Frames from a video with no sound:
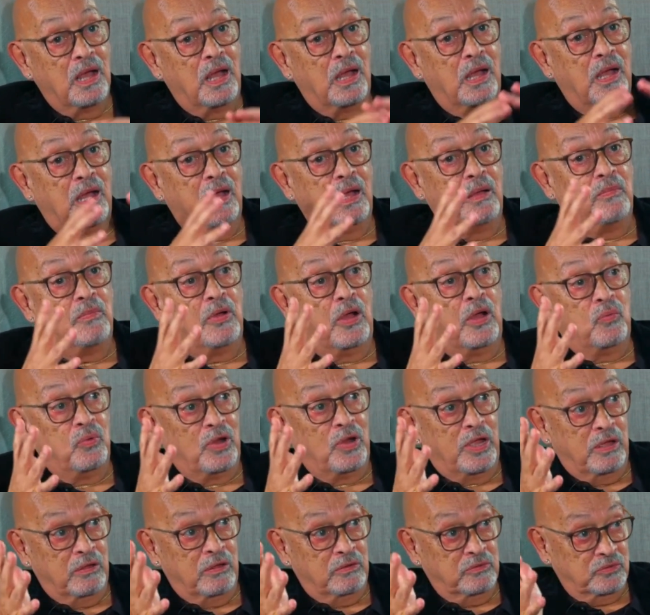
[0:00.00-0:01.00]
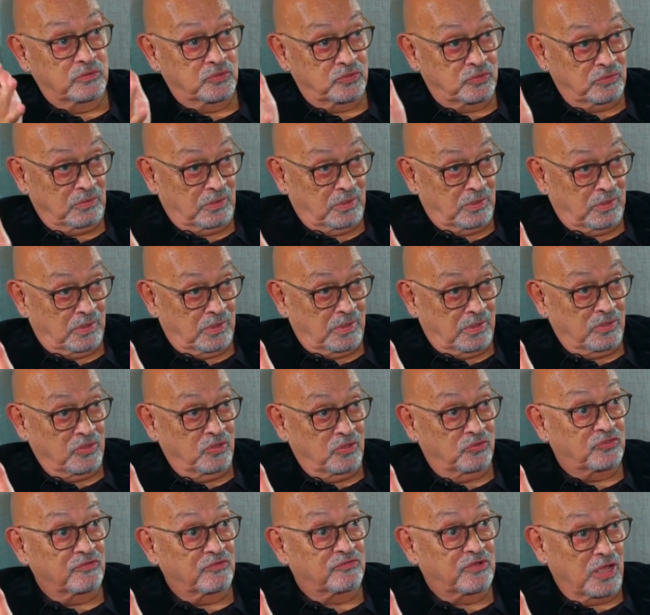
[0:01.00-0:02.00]
um, around
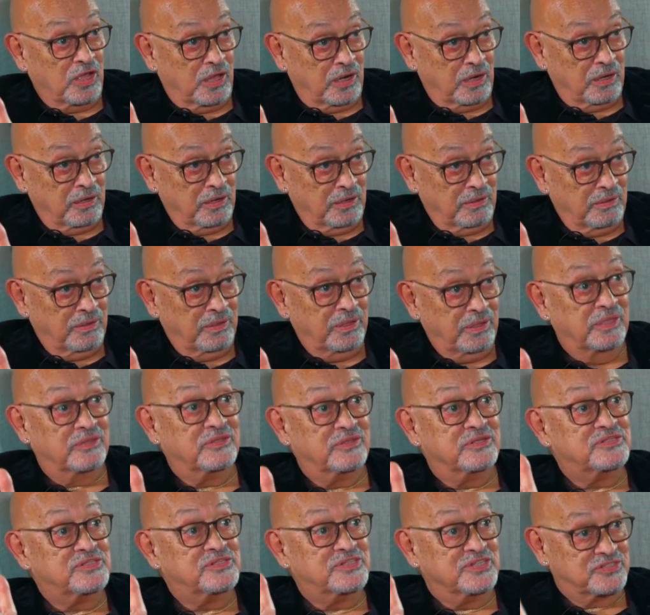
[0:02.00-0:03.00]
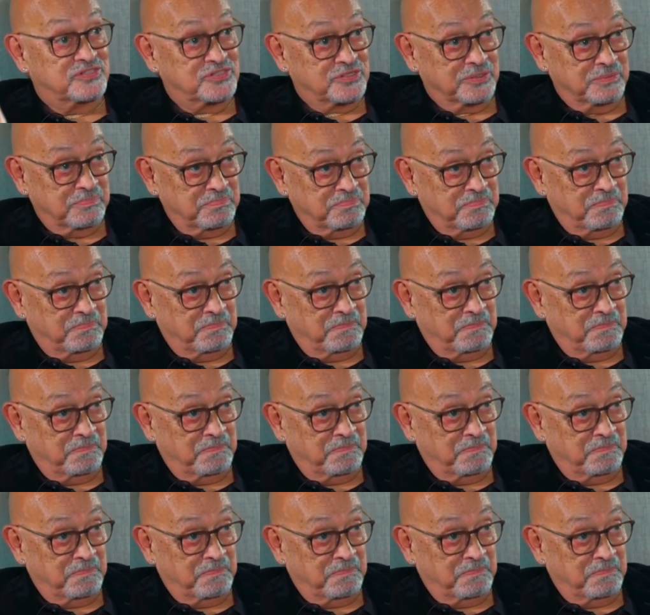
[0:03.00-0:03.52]
youth of color in the system.